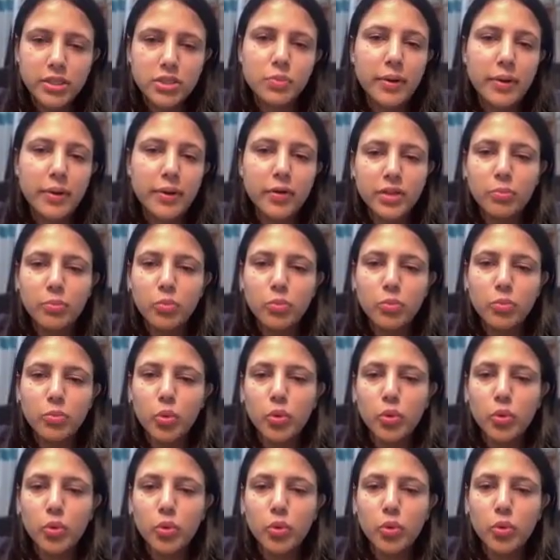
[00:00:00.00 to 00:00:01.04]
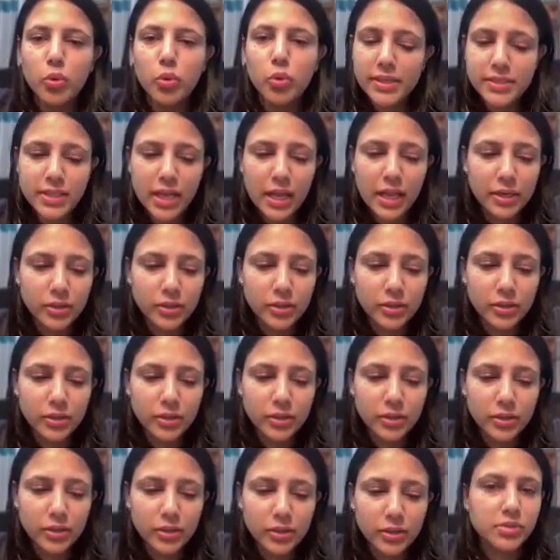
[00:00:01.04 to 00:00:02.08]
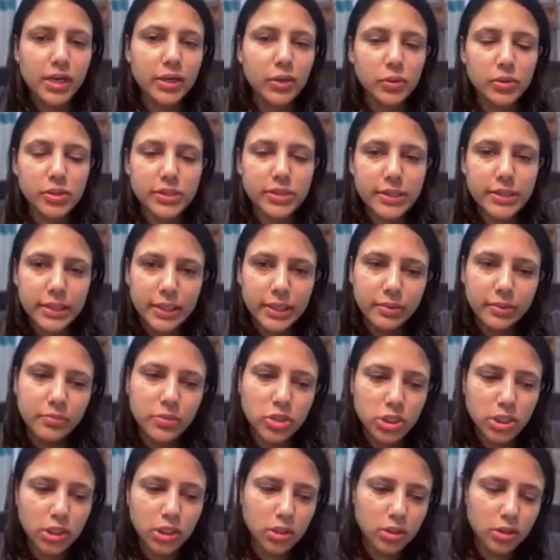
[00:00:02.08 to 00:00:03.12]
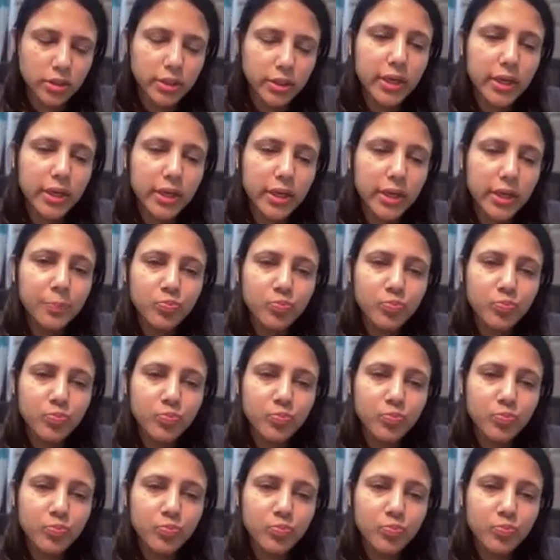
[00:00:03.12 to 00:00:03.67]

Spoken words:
one of the most simplest algorithms that you will see in machine learning.